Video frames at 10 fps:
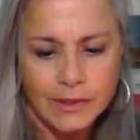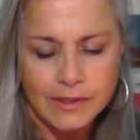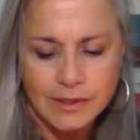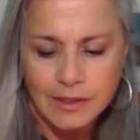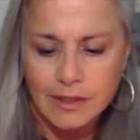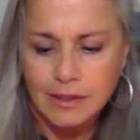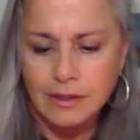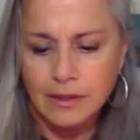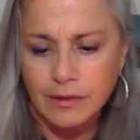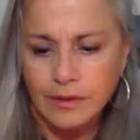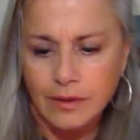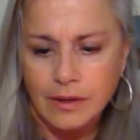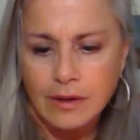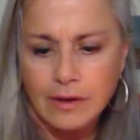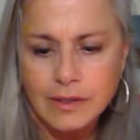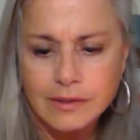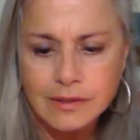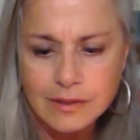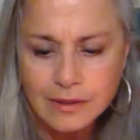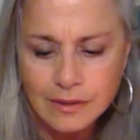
is in the heart?